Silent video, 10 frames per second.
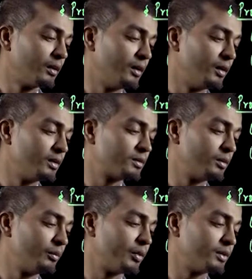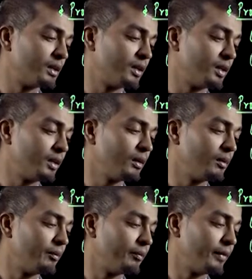is representing
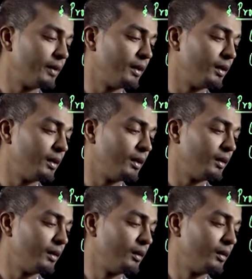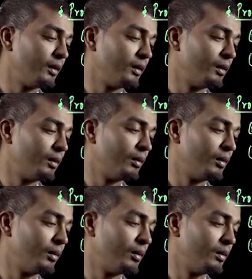A
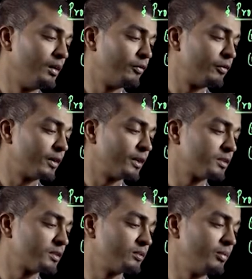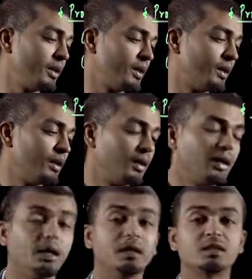difference B,
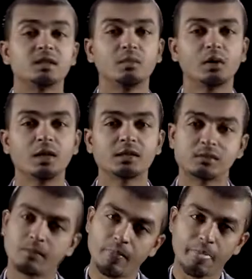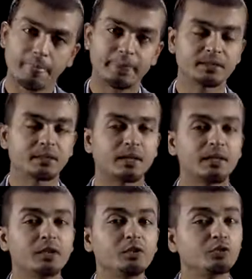and the symbol is just like
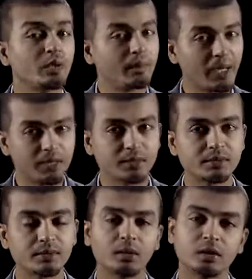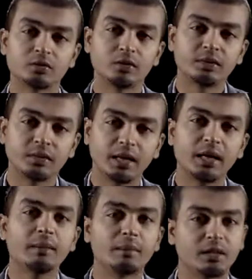the usual minus. So it is
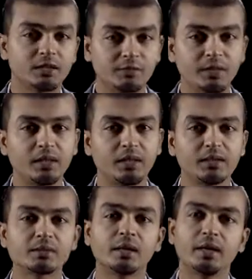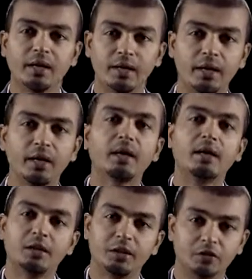A minus B, that is A
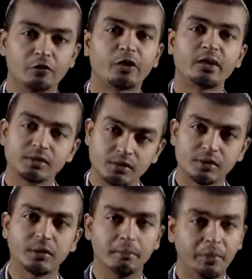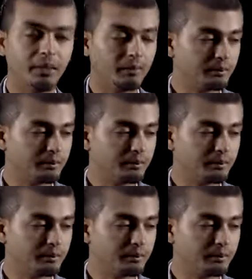difference B.